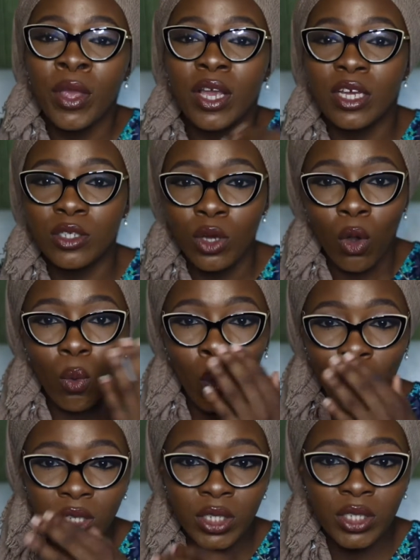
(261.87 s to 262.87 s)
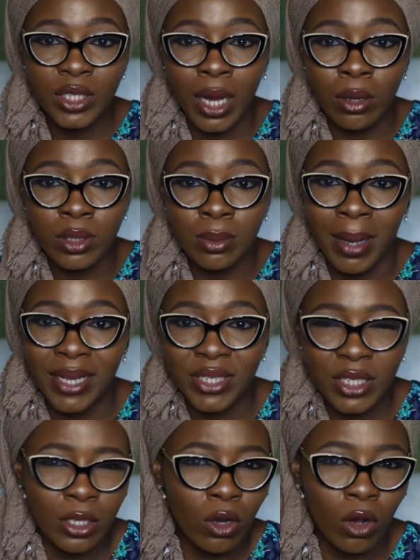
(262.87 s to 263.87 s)
It washes out my
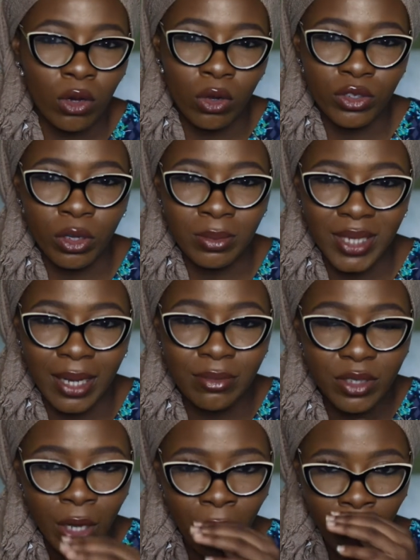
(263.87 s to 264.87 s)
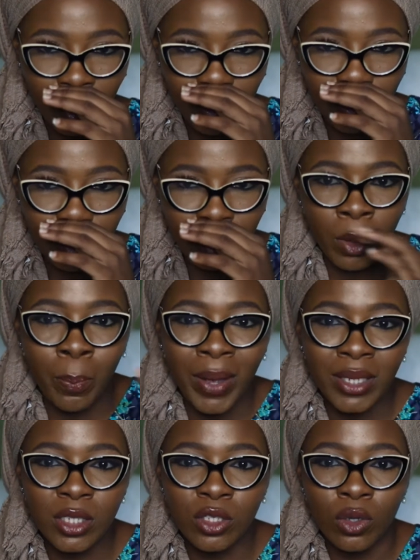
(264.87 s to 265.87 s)
skin color sometimes,
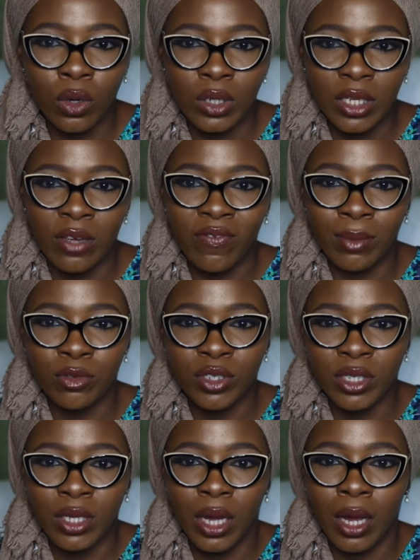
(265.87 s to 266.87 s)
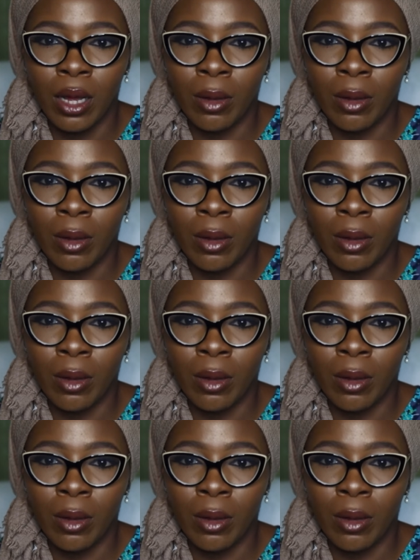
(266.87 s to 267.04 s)
depending on if I'm using